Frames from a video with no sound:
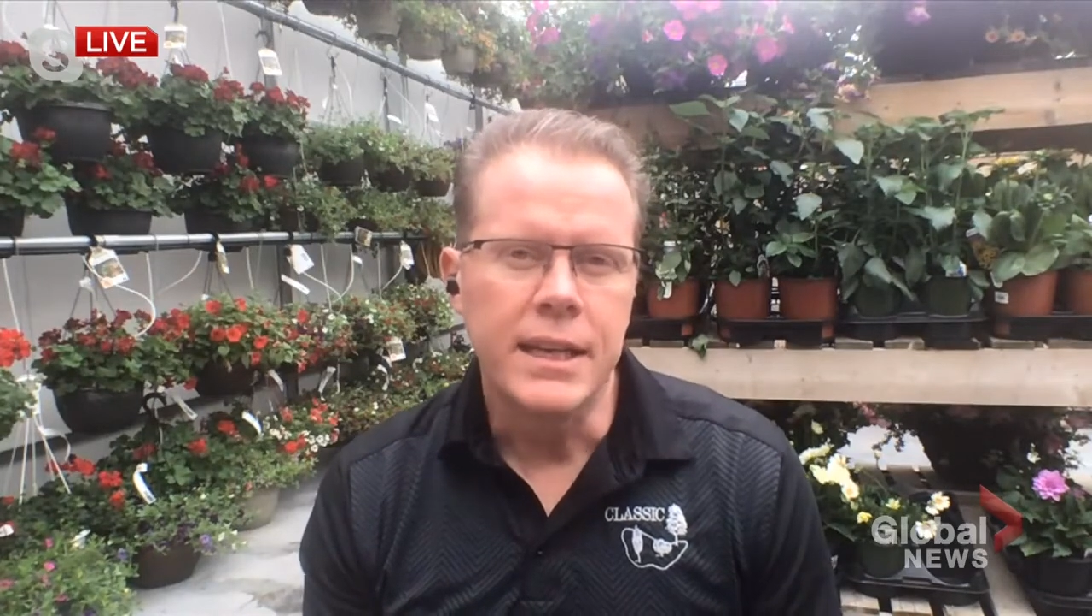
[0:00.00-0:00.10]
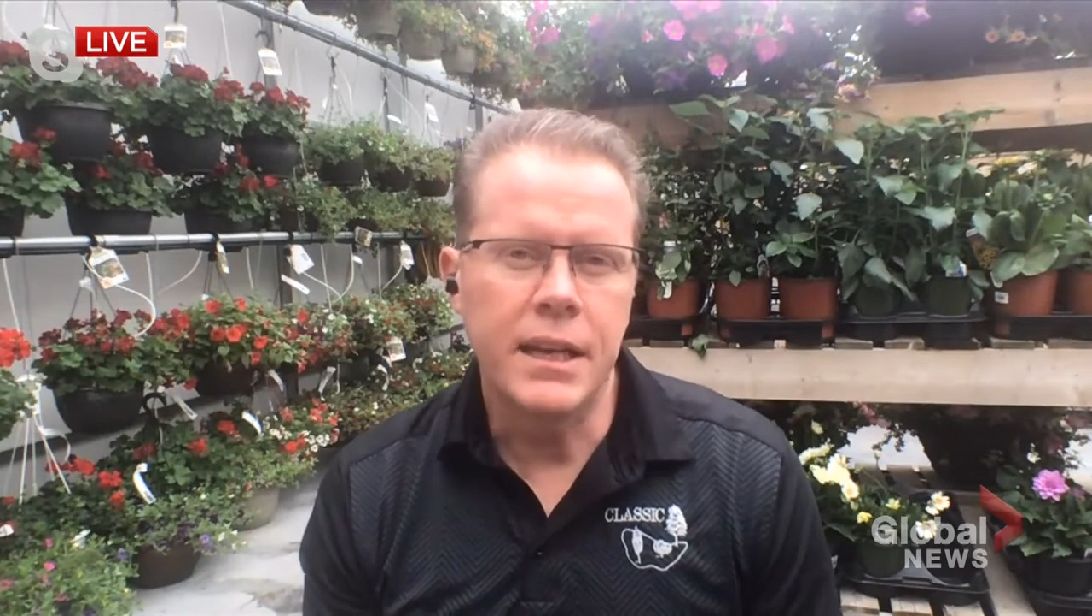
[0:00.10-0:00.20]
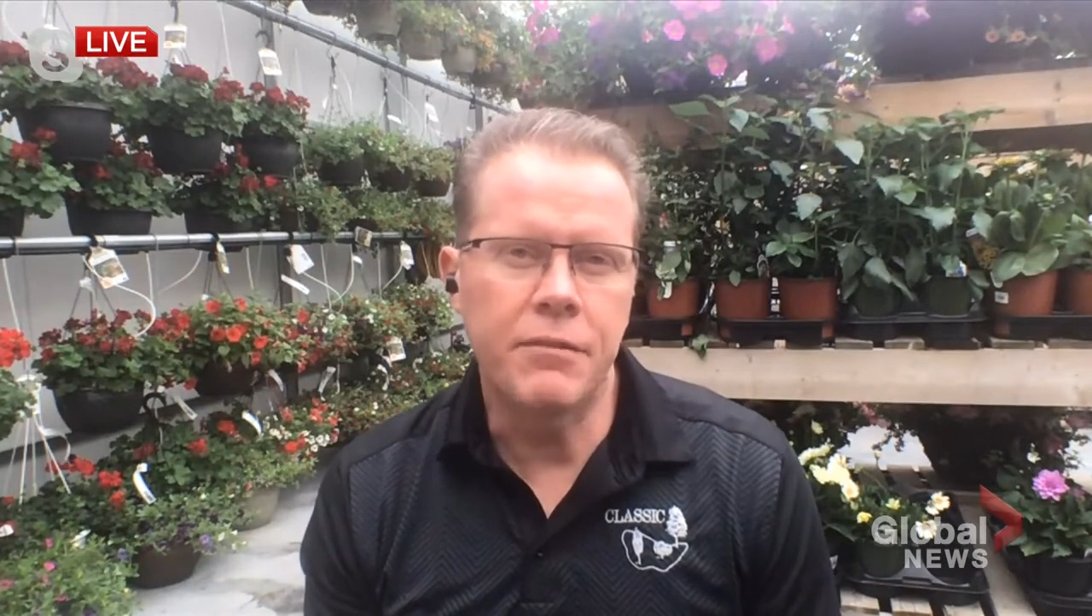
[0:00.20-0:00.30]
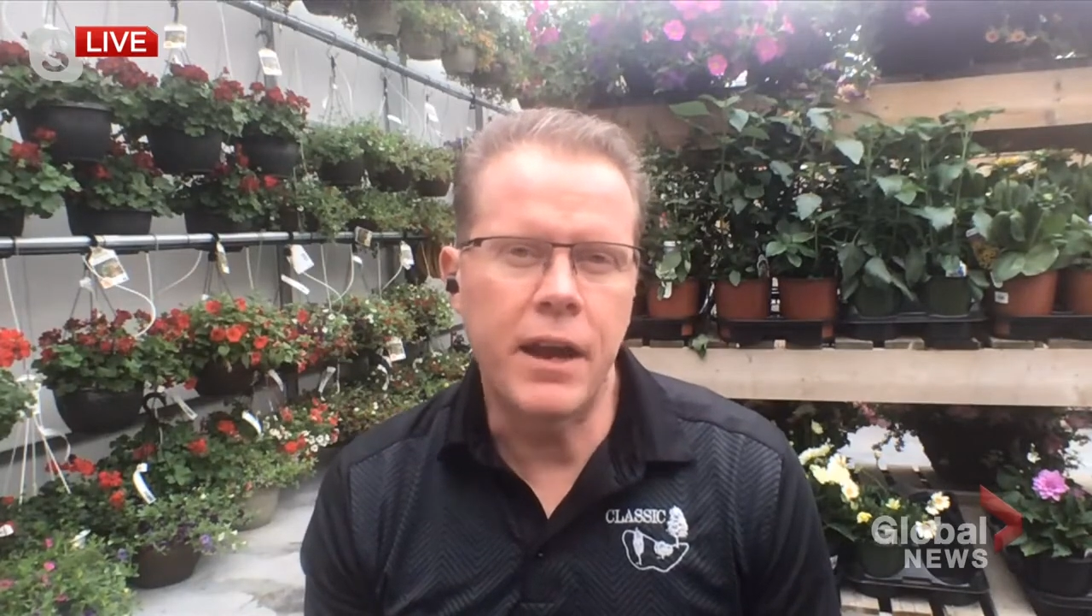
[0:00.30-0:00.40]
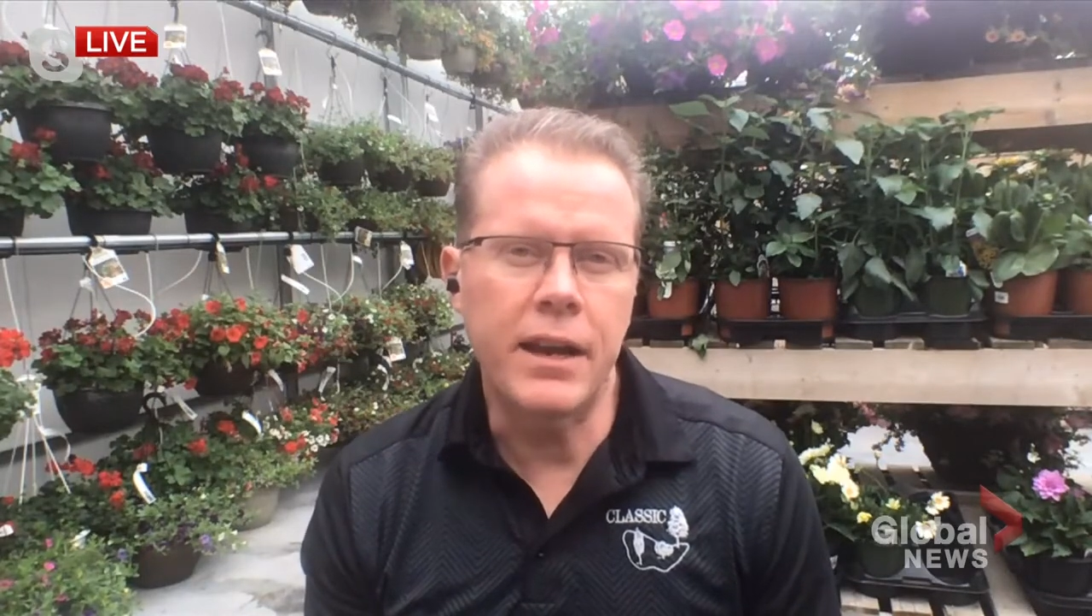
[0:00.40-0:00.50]

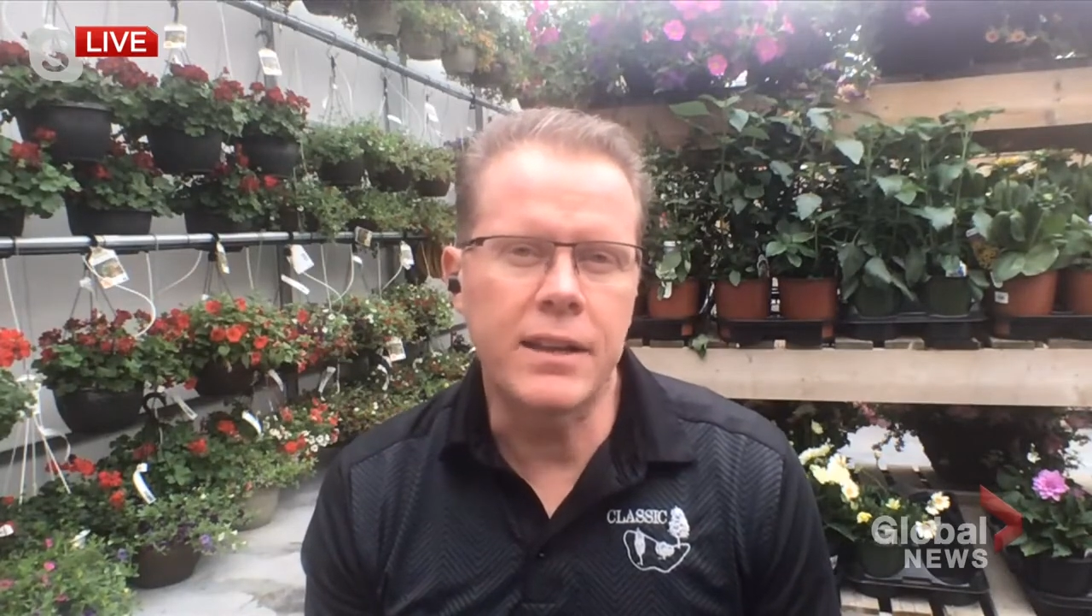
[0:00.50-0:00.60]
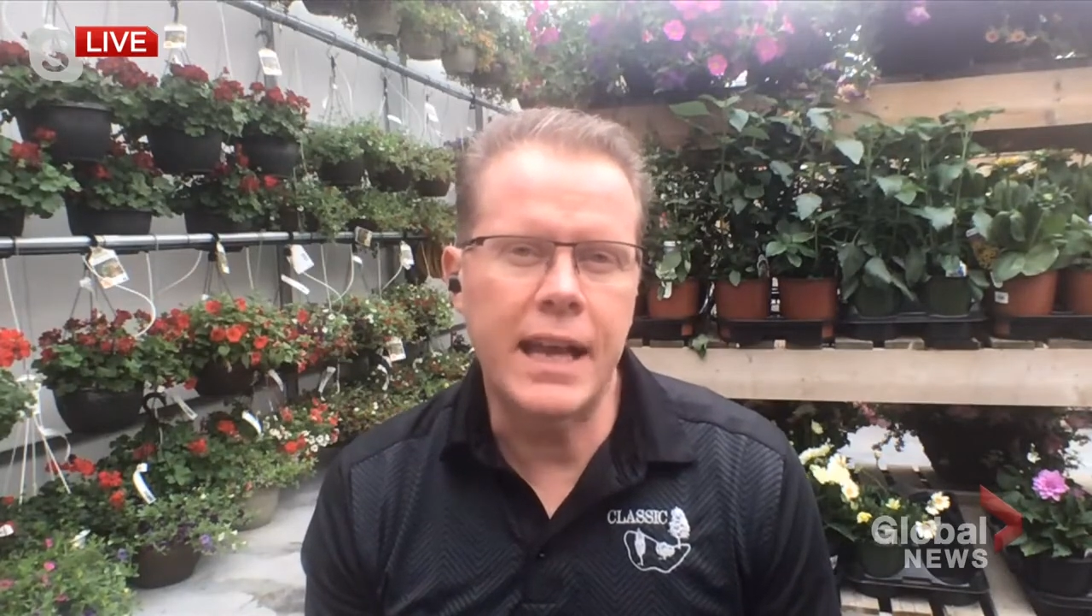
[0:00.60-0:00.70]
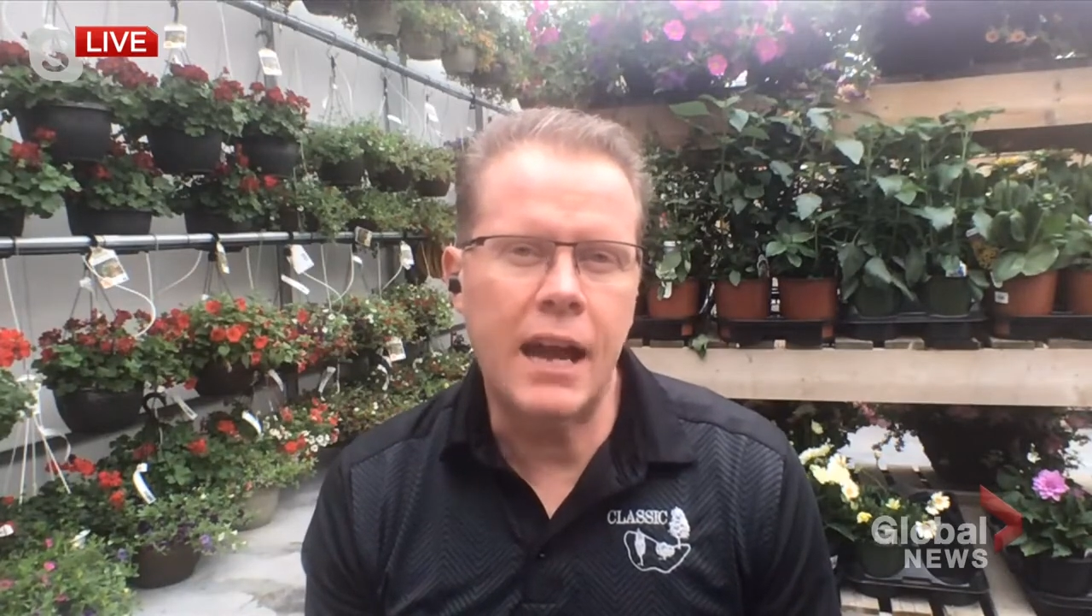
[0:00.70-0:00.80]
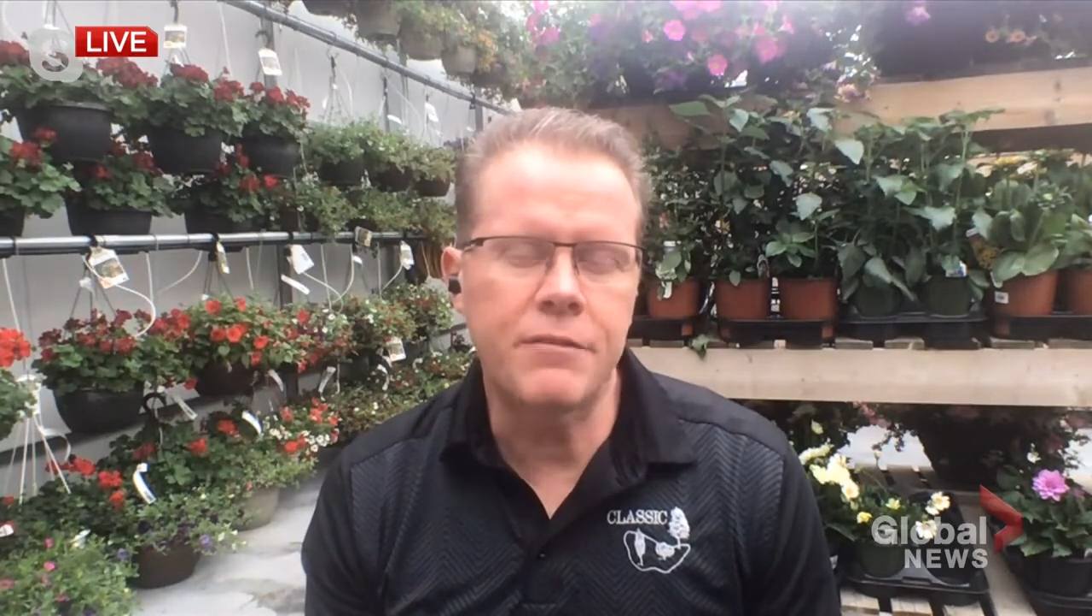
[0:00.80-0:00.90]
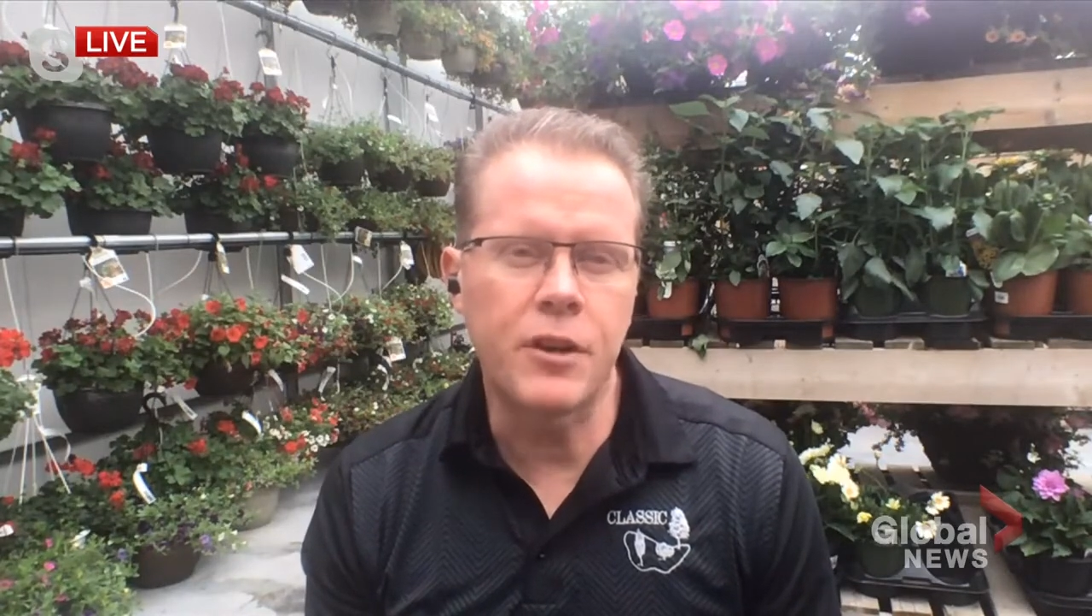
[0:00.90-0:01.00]
and
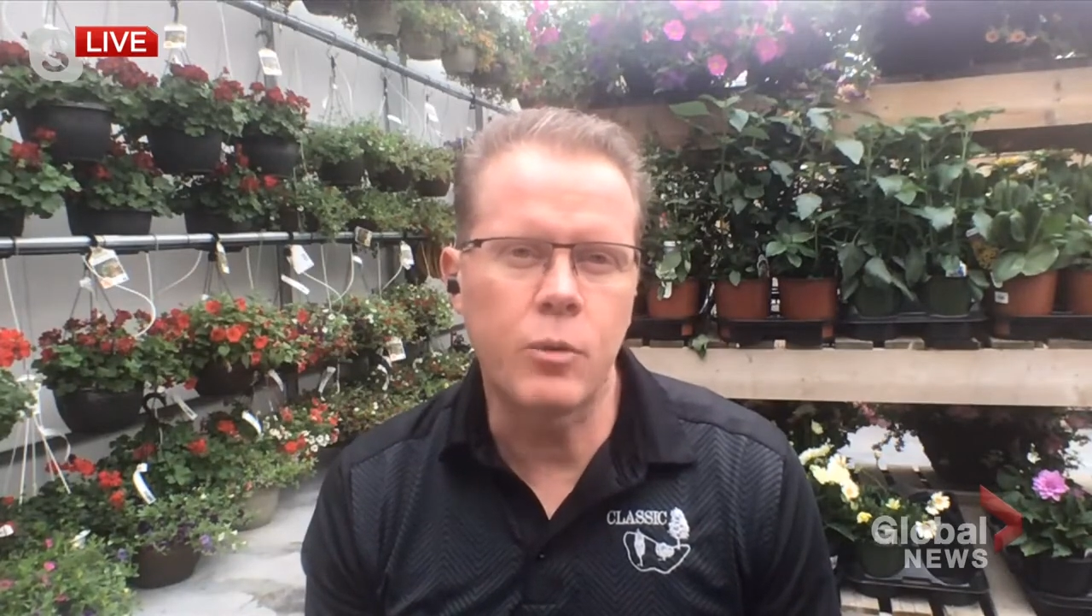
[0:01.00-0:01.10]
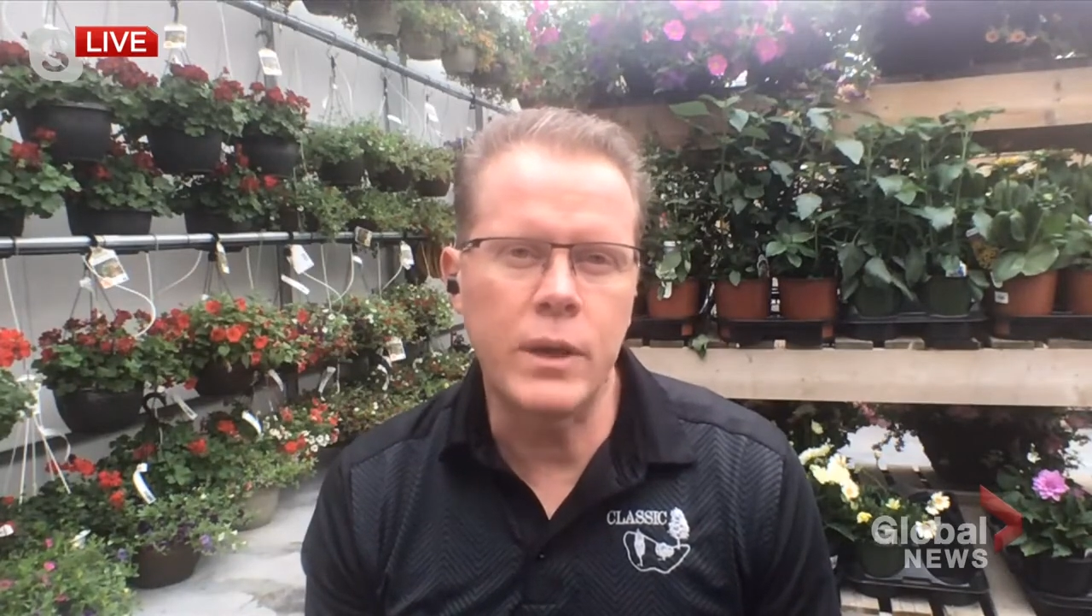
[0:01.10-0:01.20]
frankly, after a